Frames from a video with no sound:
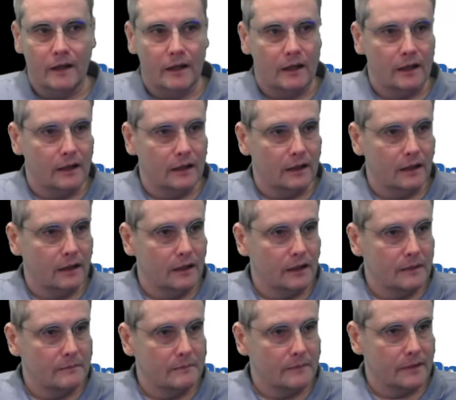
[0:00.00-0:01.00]

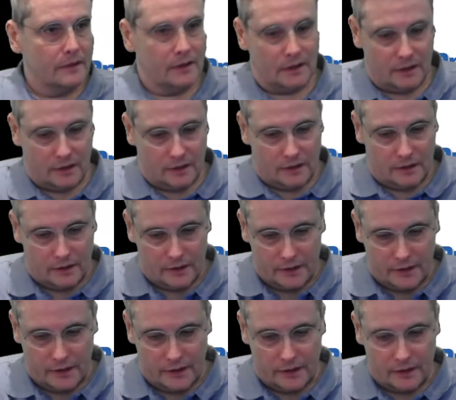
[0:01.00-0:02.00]

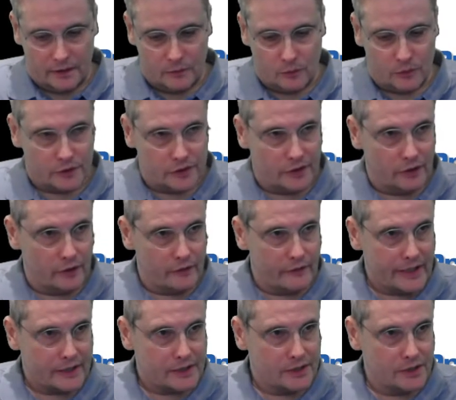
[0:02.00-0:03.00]
I would
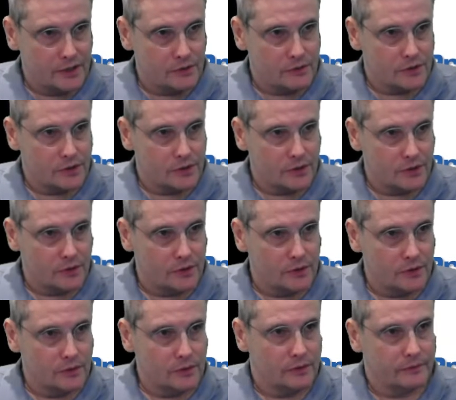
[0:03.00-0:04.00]
direct you to,